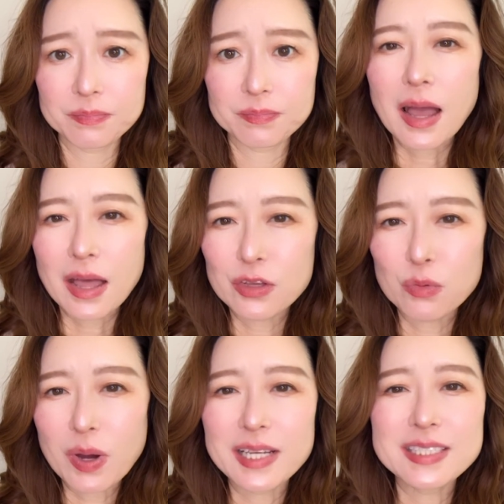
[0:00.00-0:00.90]

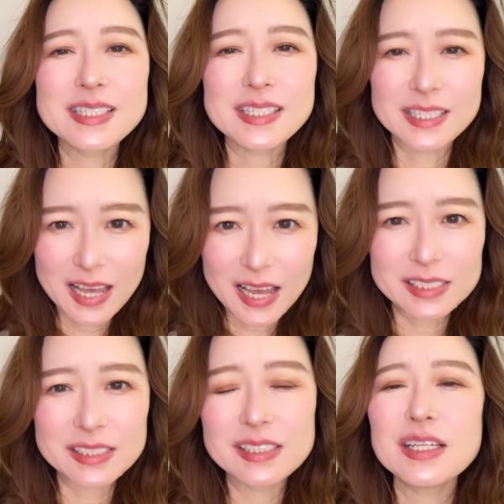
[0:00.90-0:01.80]
Otherwise,
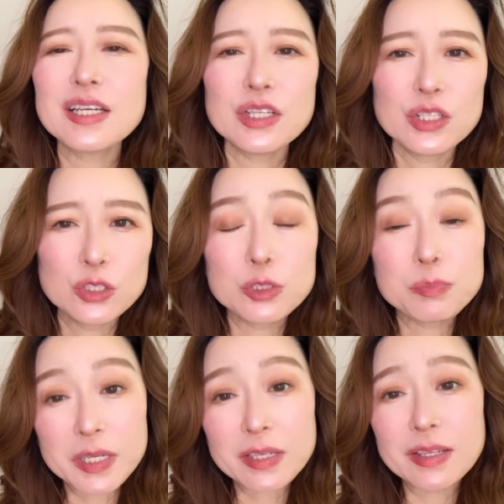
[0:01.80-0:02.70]
yes, you
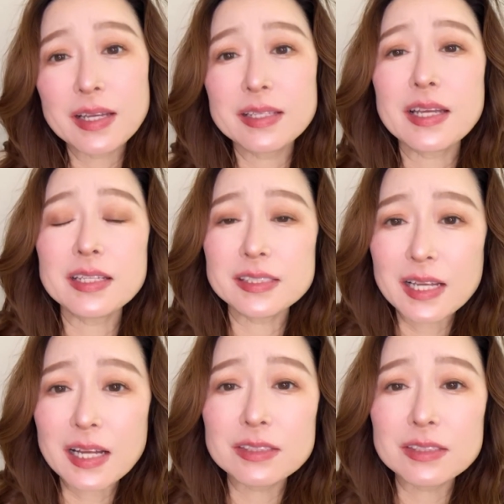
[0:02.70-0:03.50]
speak and understand